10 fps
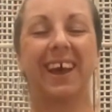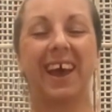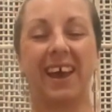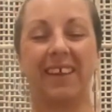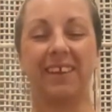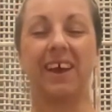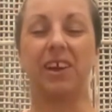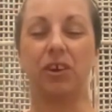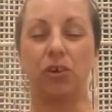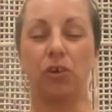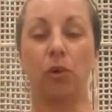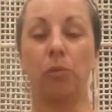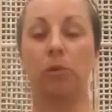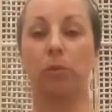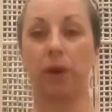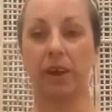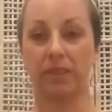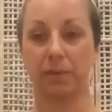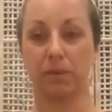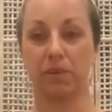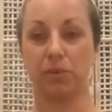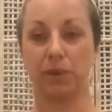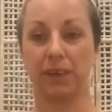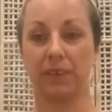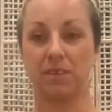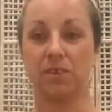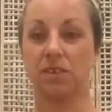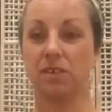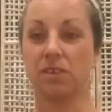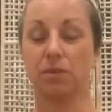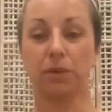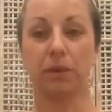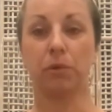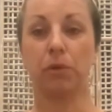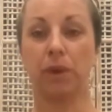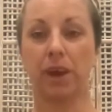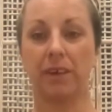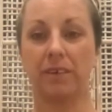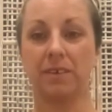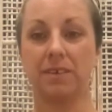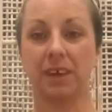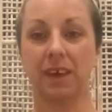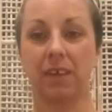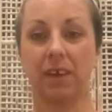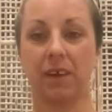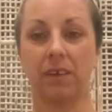And a normal breath in between. So just 3 more rounds together.